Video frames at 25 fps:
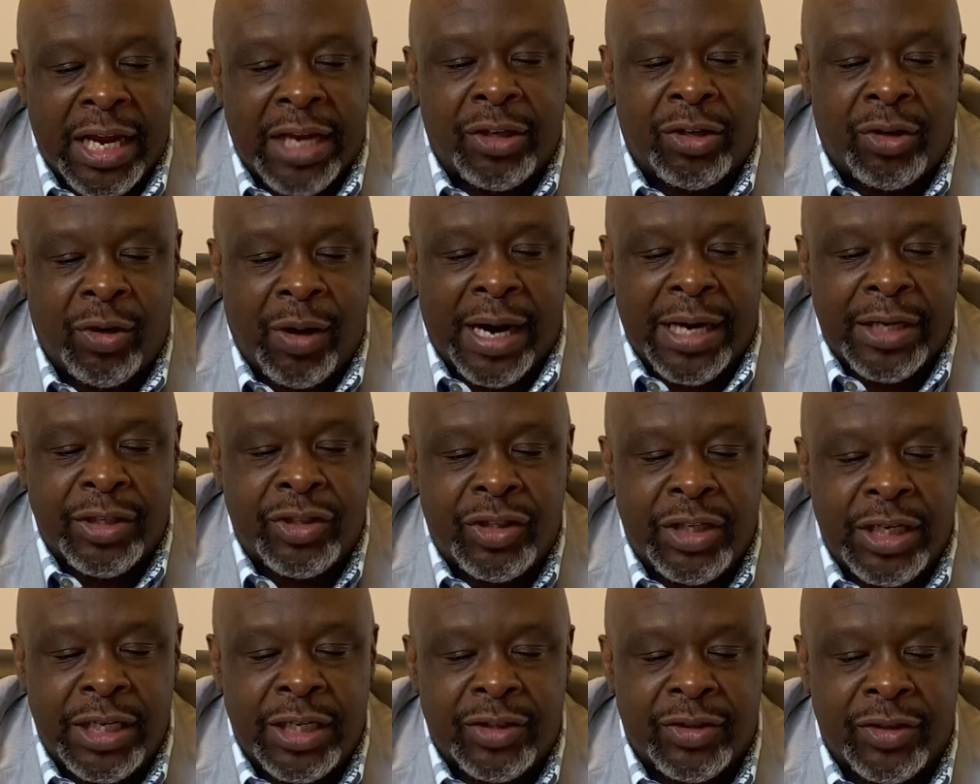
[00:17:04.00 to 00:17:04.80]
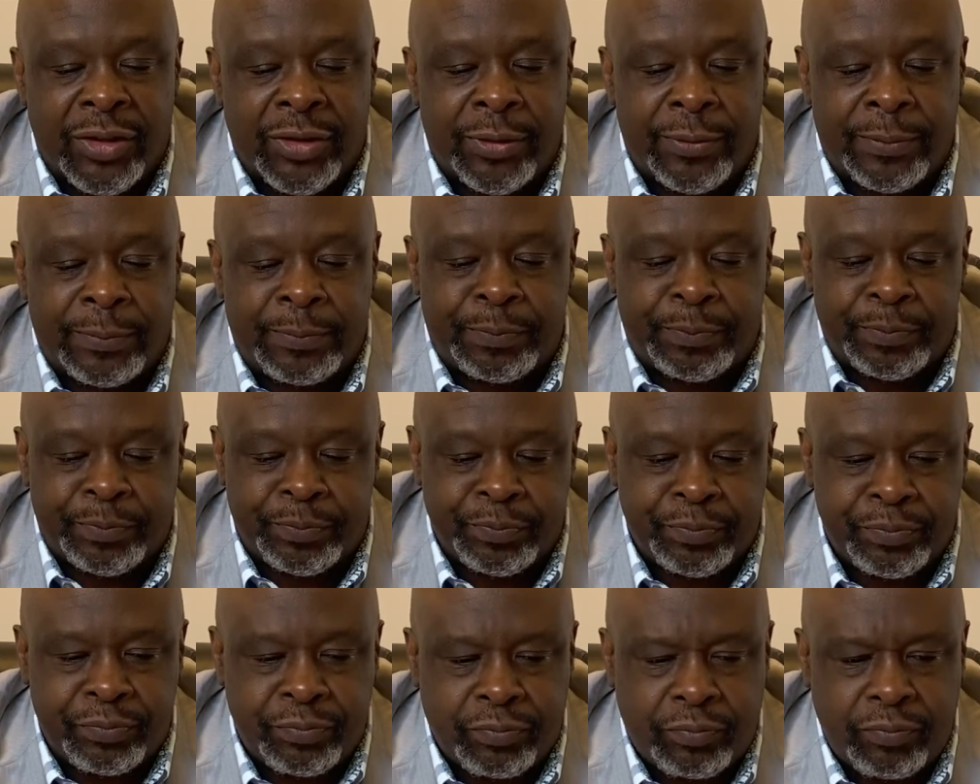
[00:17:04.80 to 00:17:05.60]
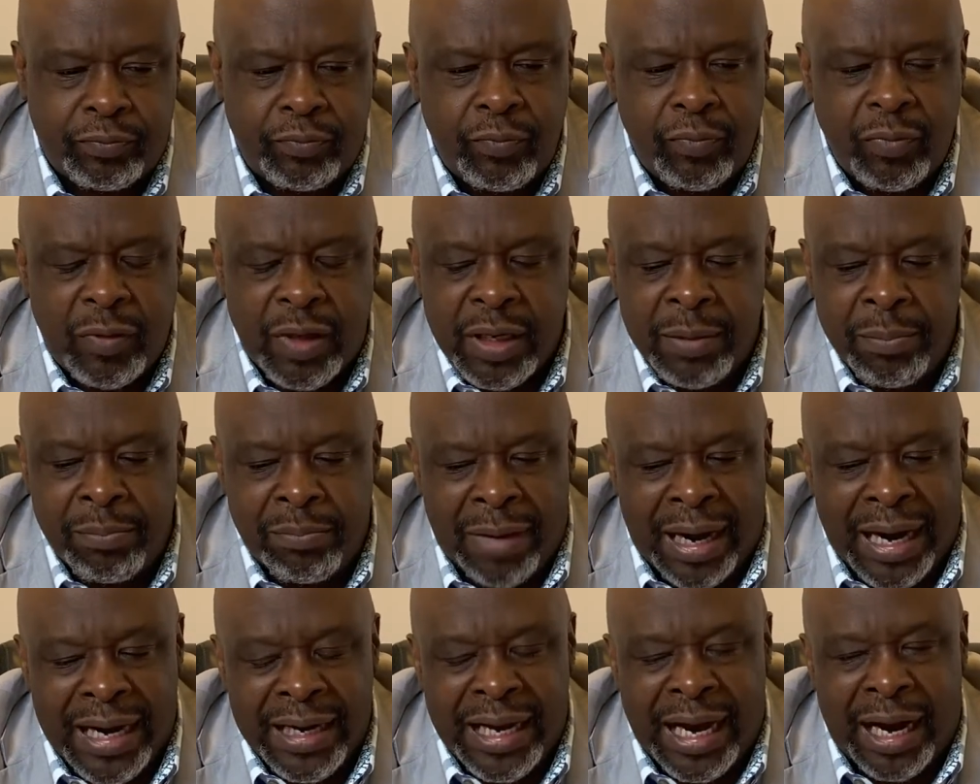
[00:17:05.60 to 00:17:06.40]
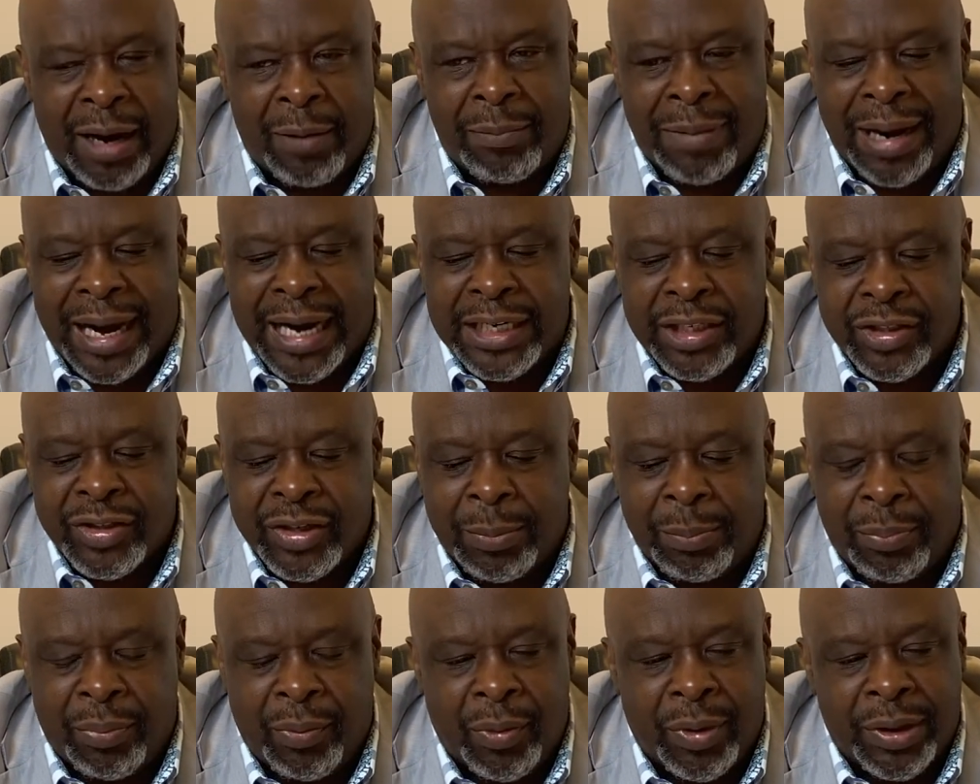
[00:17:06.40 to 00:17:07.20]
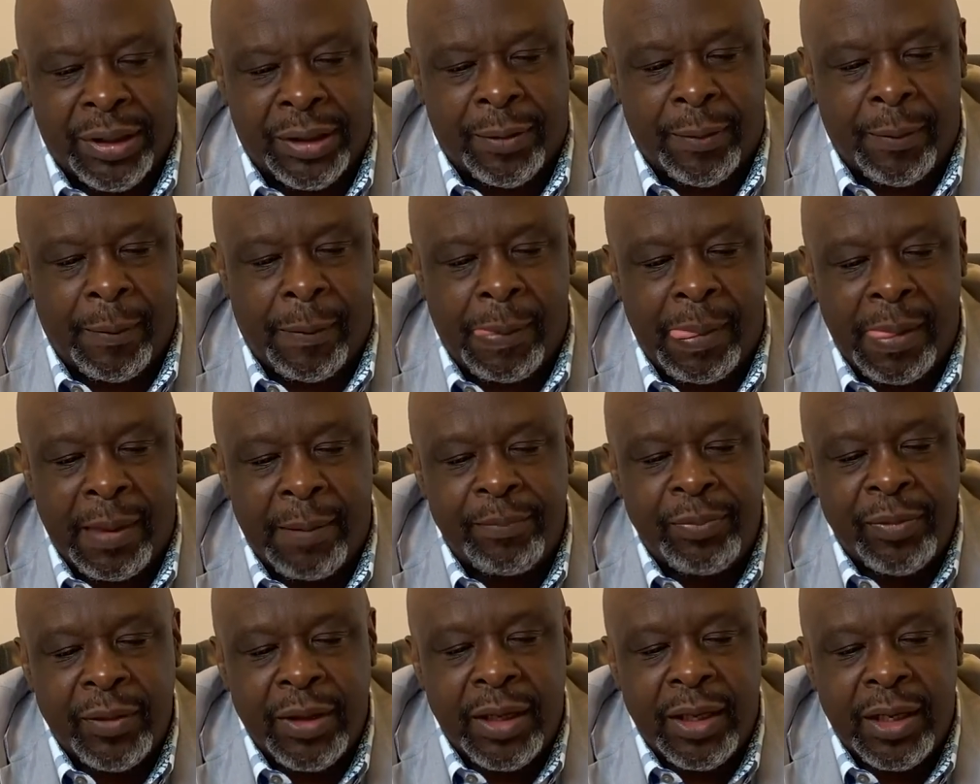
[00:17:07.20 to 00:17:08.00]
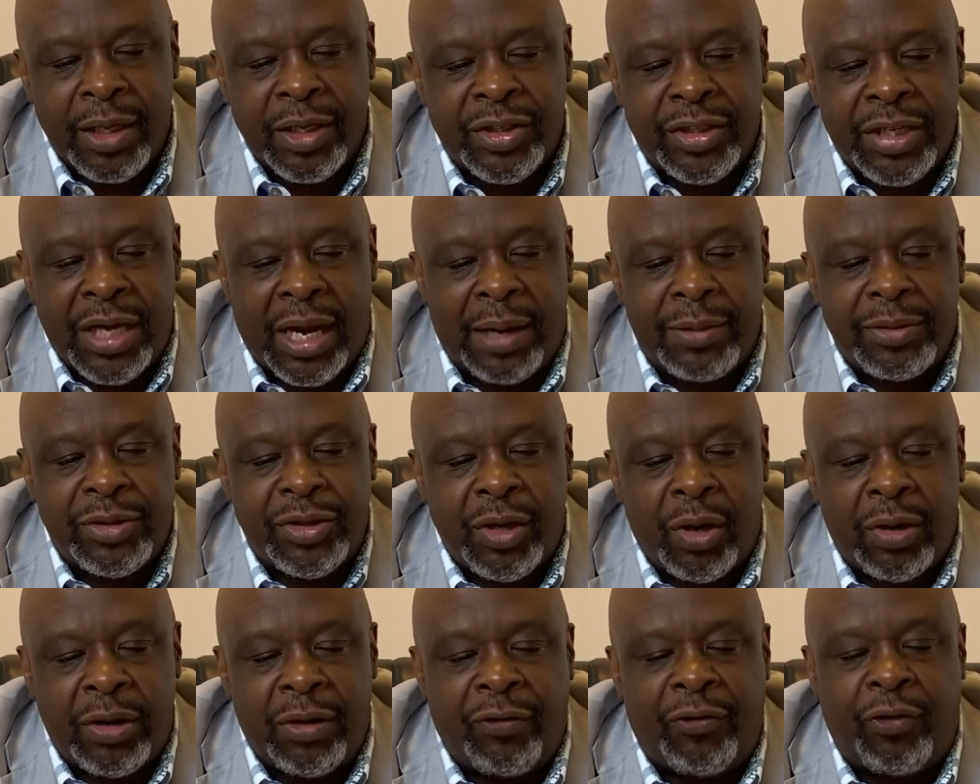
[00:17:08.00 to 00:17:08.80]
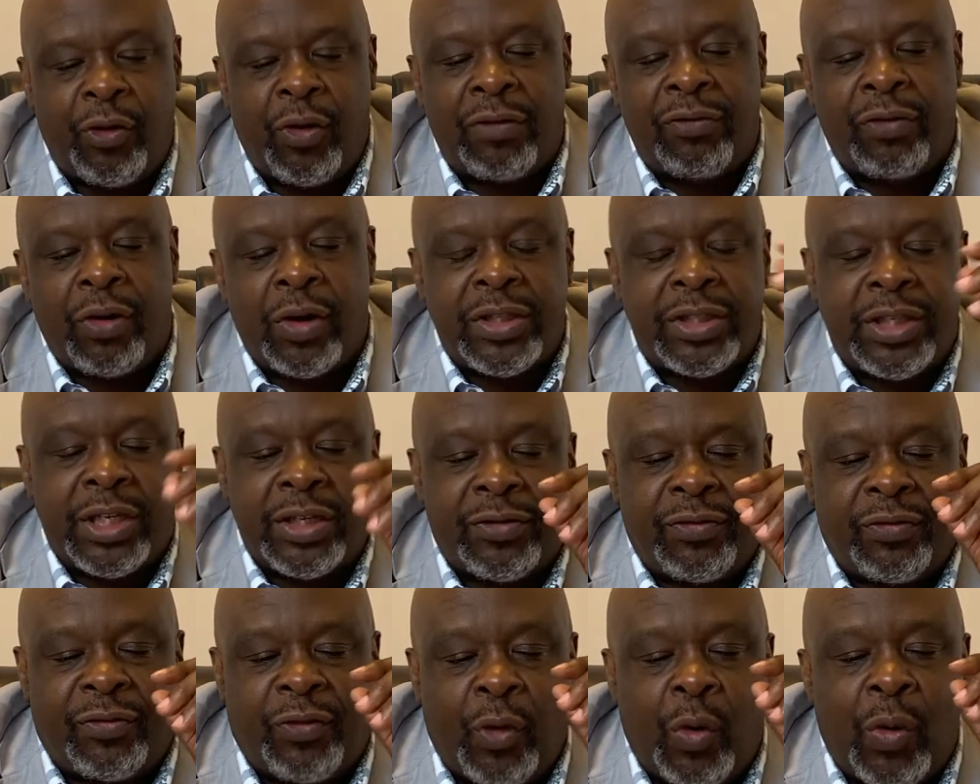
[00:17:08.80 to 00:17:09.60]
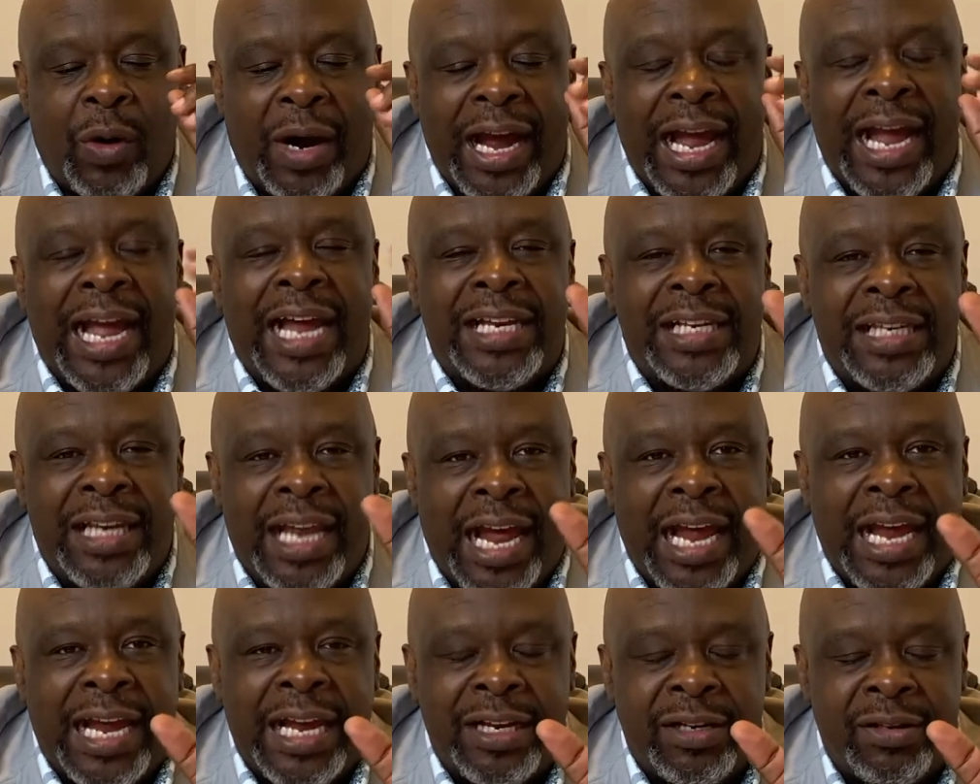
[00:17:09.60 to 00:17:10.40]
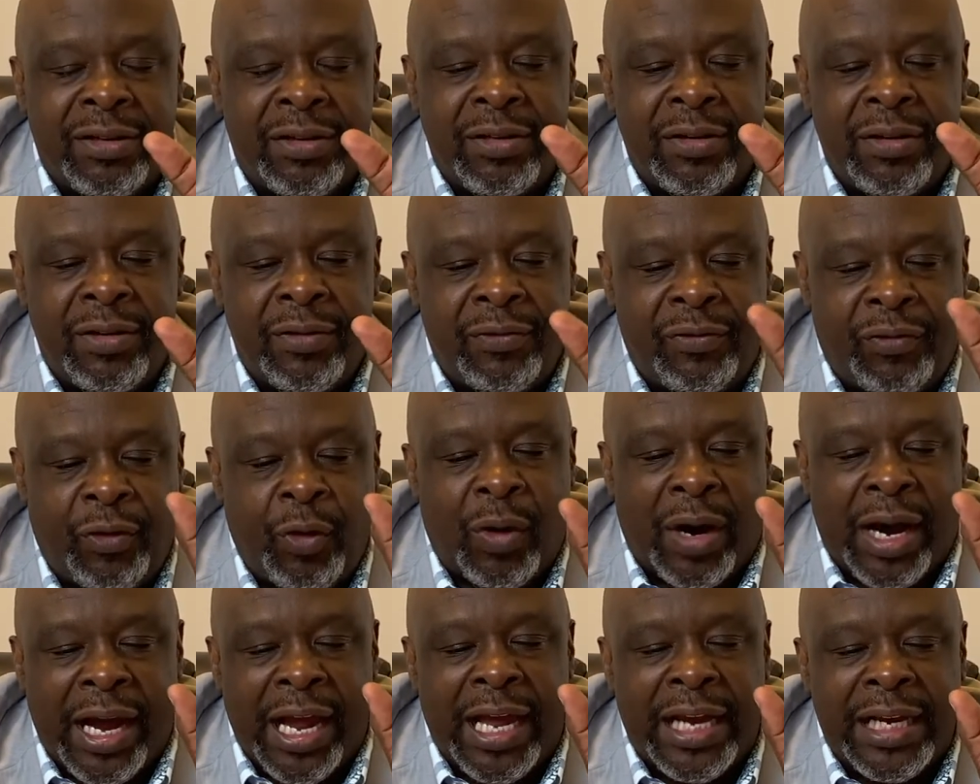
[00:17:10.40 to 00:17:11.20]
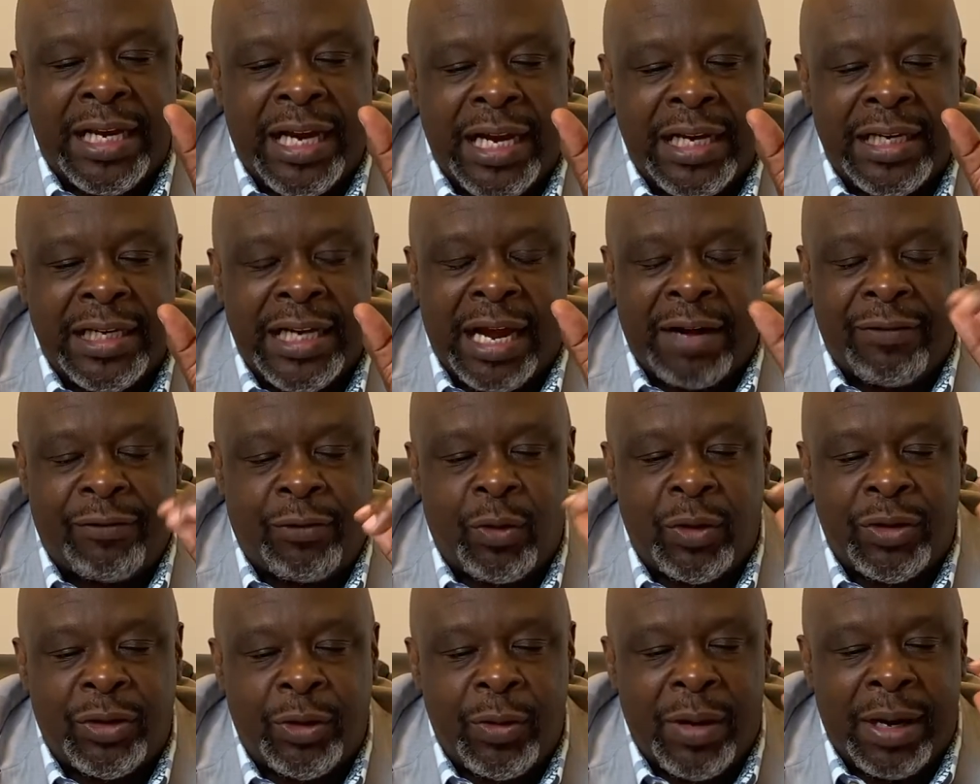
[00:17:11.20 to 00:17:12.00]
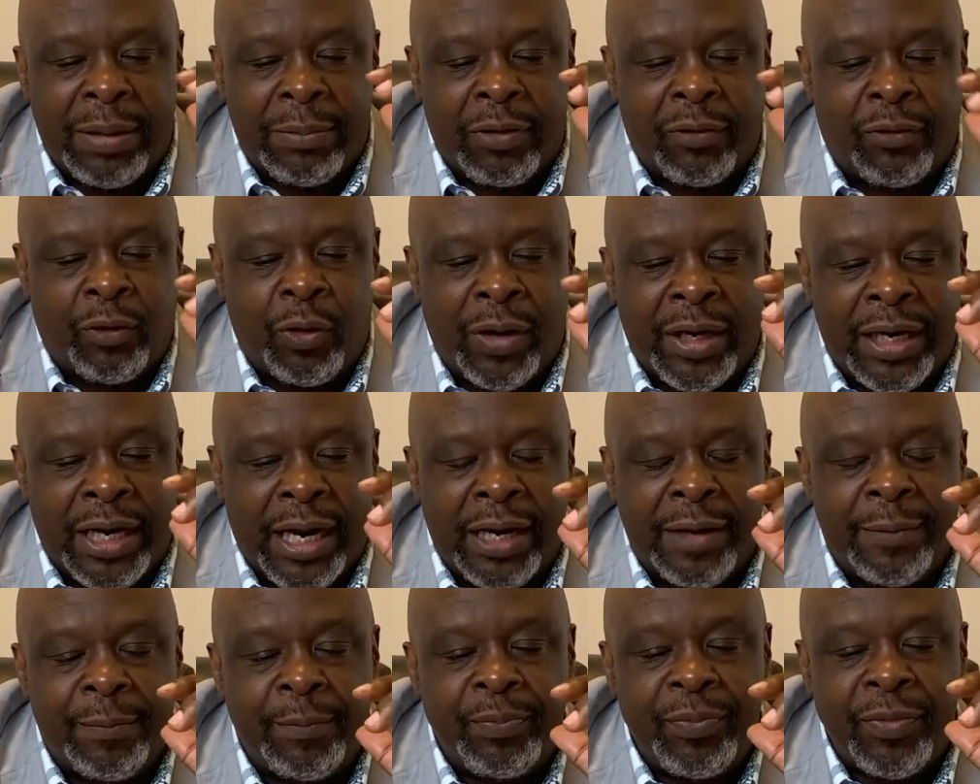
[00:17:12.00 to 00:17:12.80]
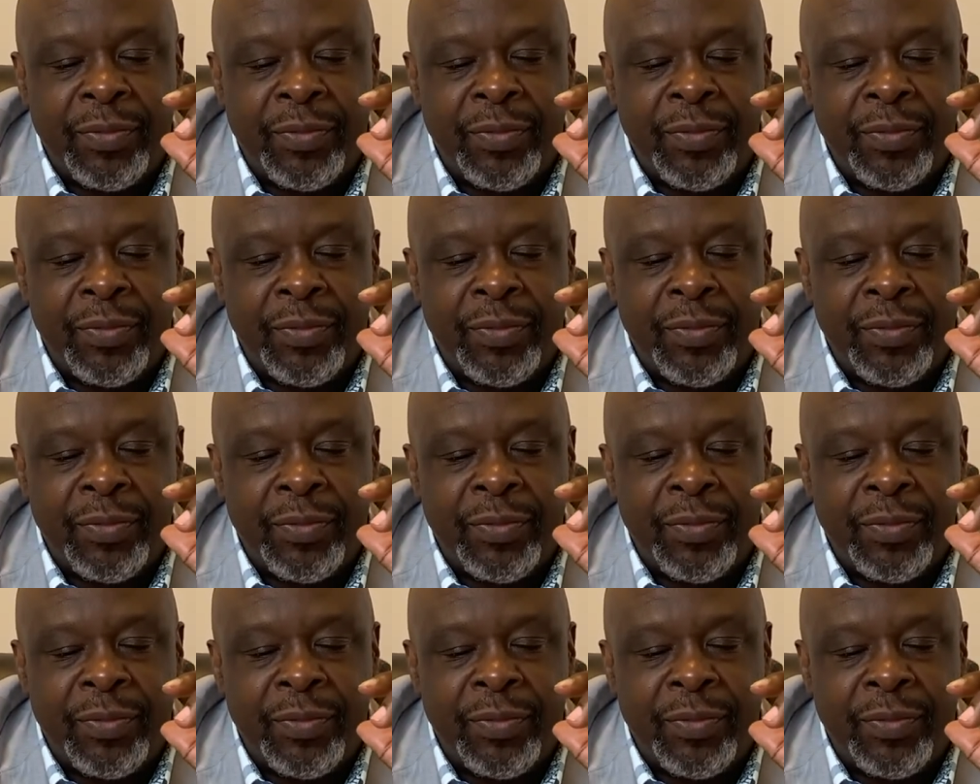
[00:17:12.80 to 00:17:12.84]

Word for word: in Christ Jesus." My, our mind is important. Psalms 34 verses 4 and 8. 4 and 8, not 4 through 8, but 4 and 8.